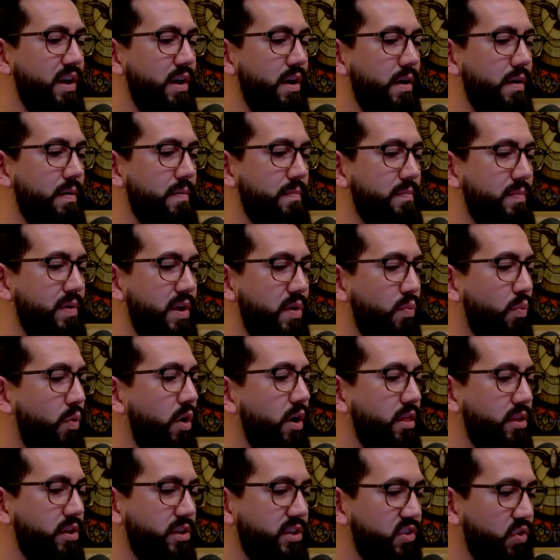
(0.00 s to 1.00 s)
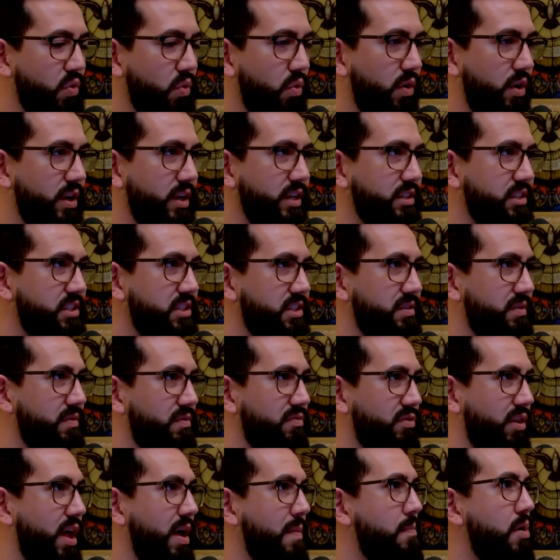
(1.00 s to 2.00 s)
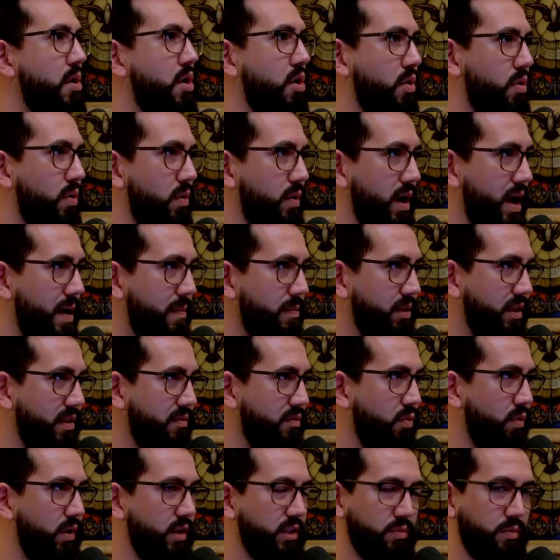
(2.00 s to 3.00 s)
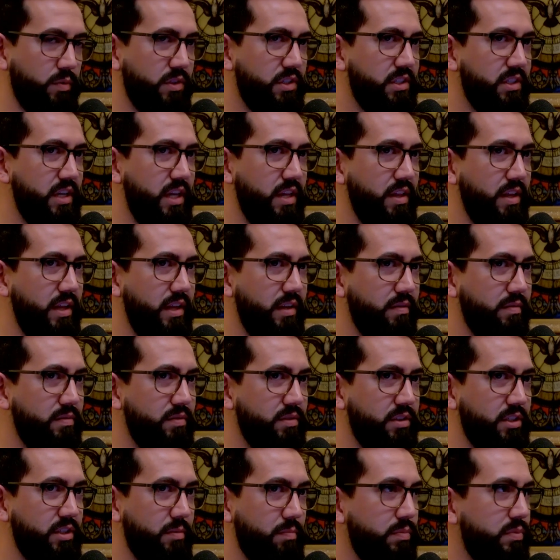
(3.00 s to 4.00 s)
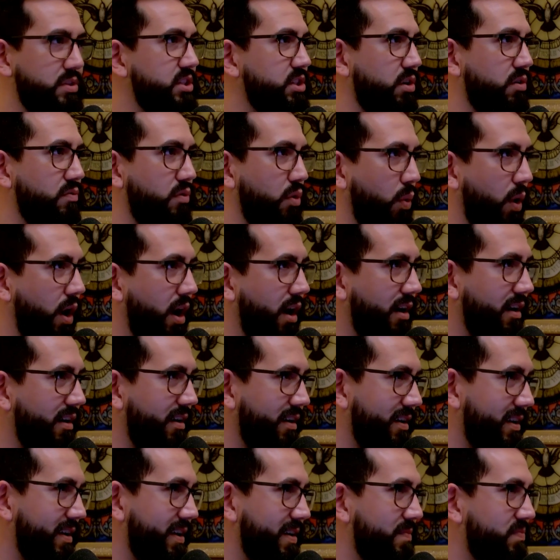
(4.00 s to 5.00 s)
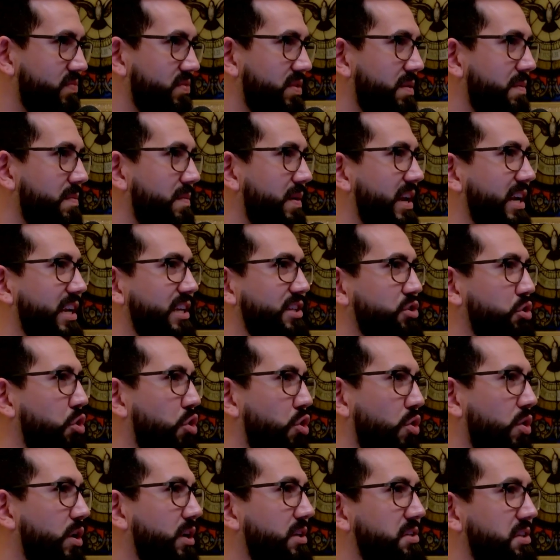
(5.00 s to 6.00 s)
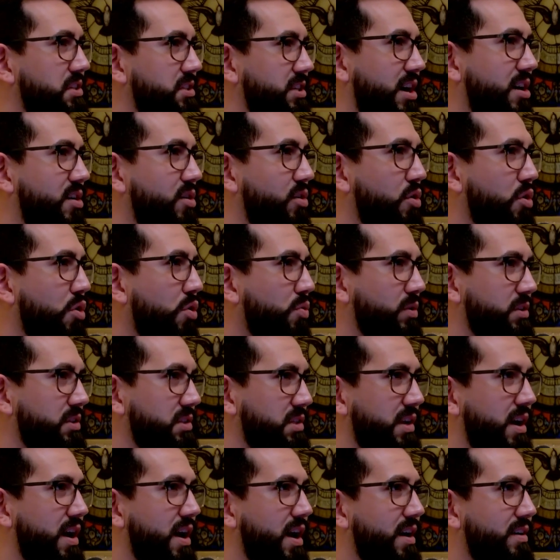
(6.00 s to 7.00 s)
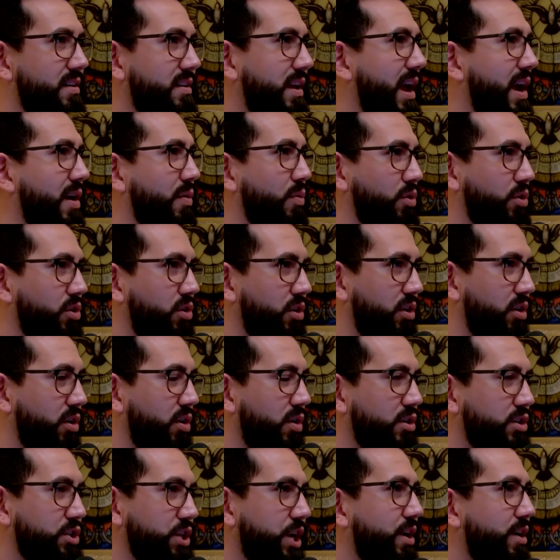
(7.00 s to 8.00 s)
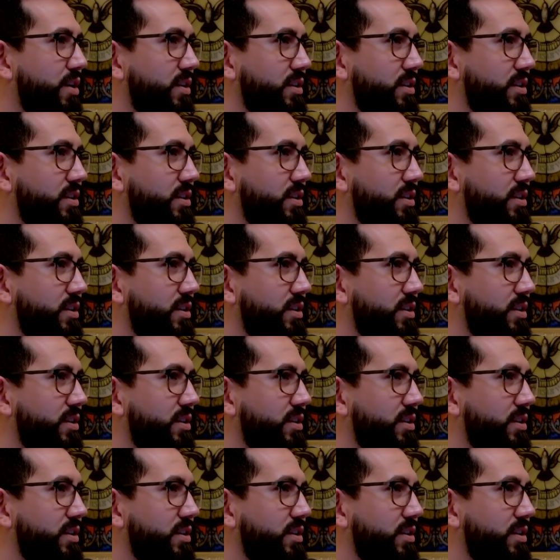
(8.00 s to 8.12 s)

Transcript: um, in one of the stories, Flambeau, I believe it was, was stealing some silverware, and his goal, his entire goal, was not, hey, where you're going to go to jail.